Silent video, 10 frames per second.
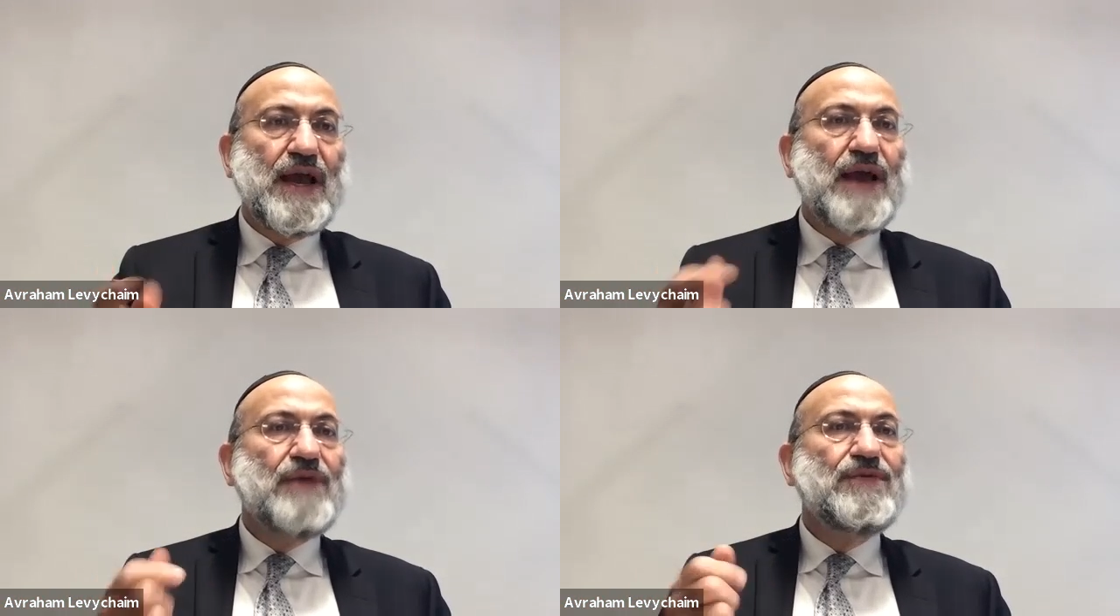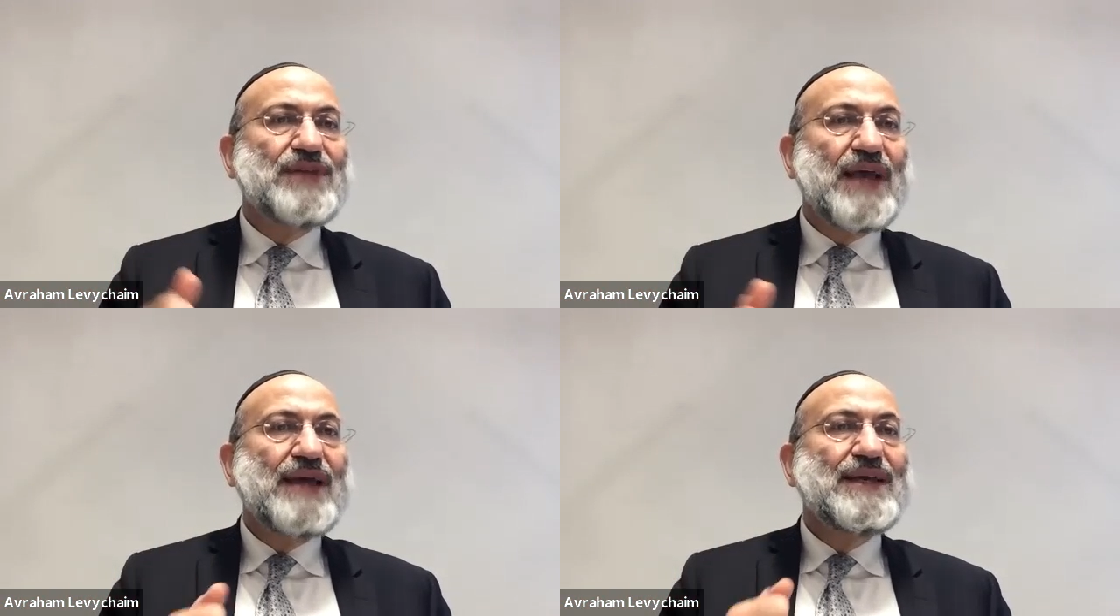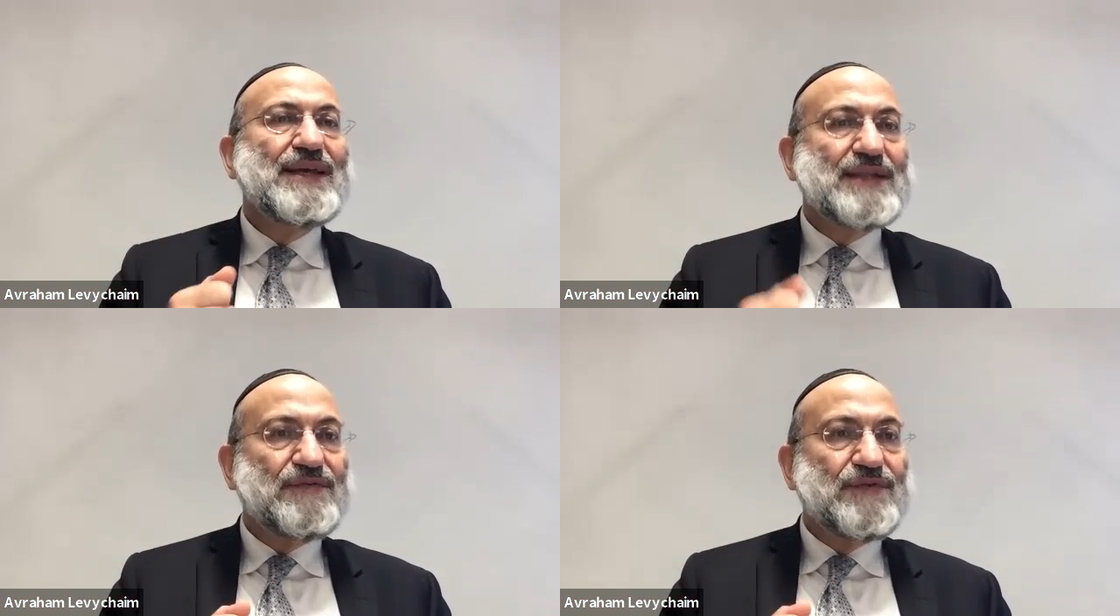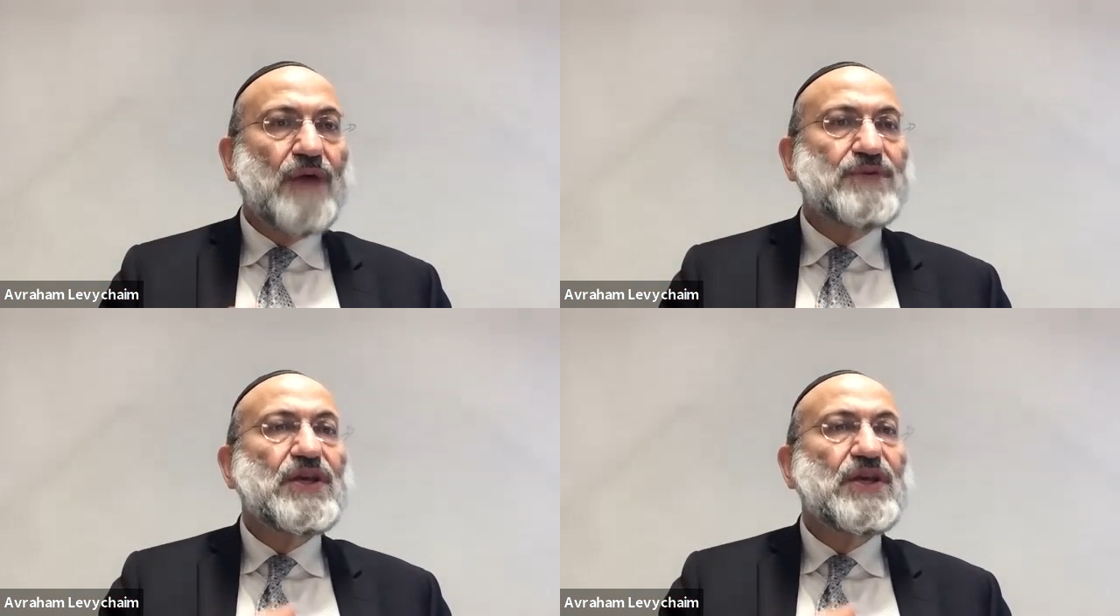Every day in
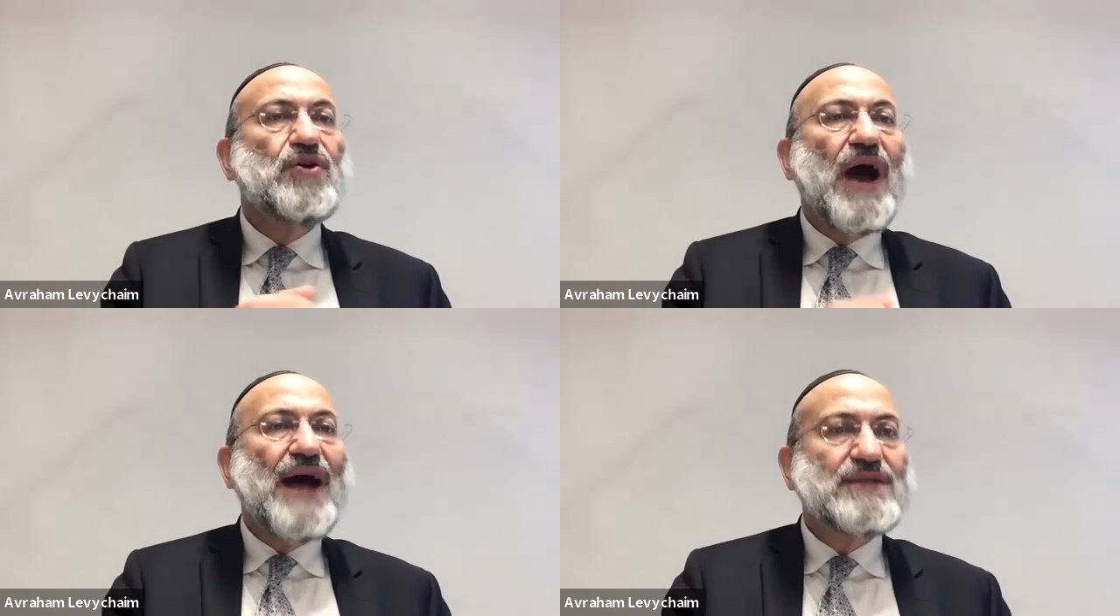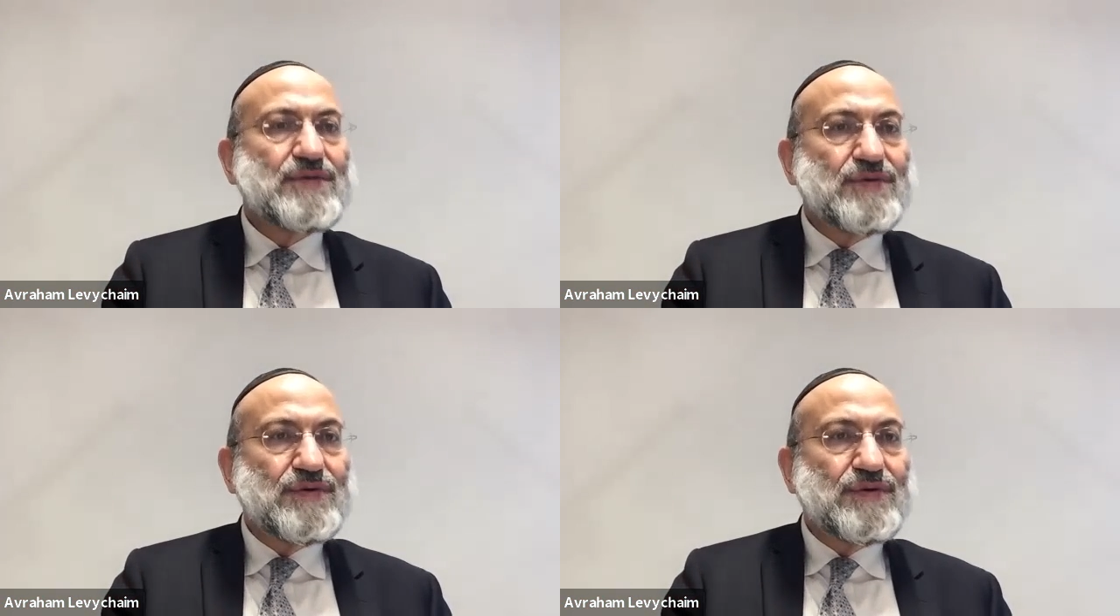Tefillah, we say, Ka'asmi.